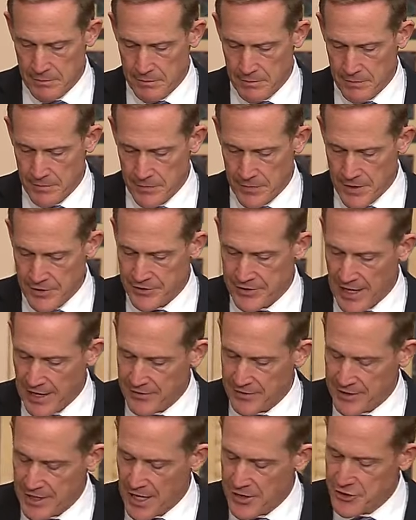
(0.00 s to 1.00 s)
This
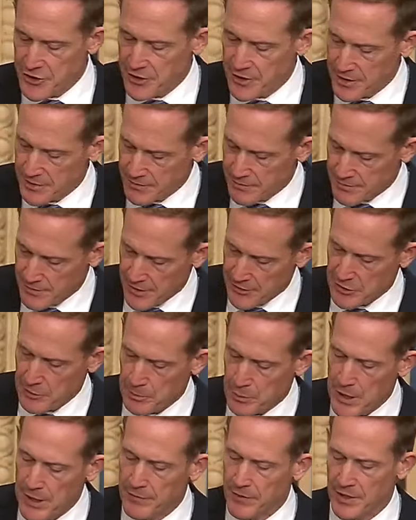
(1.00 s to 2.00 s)
designation is a
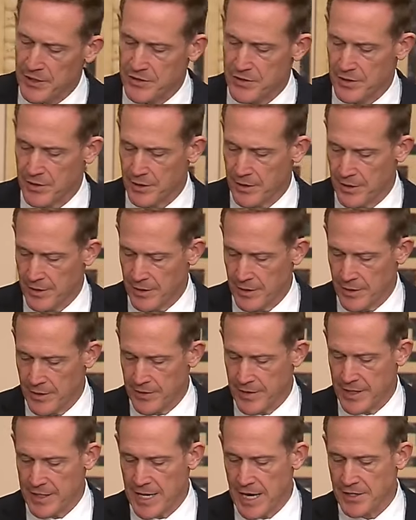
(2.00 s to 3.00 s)
privilege that
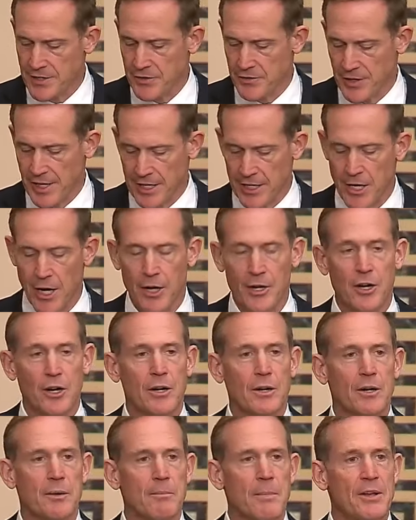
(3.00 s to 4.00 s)
nations like Qatar
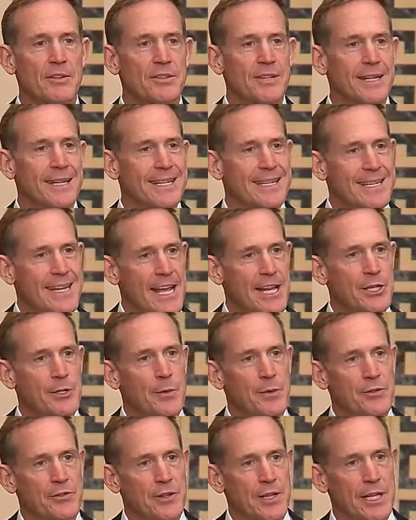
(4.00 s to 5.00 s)
must
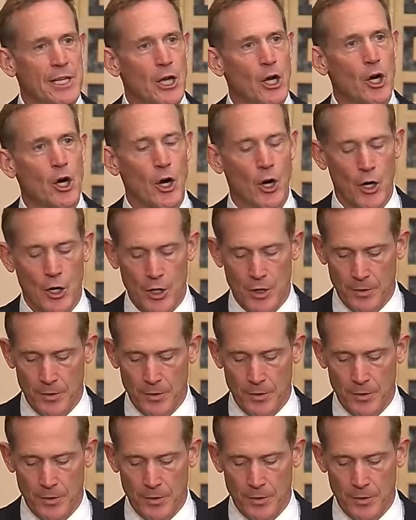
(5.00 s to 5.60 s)
continuously earn.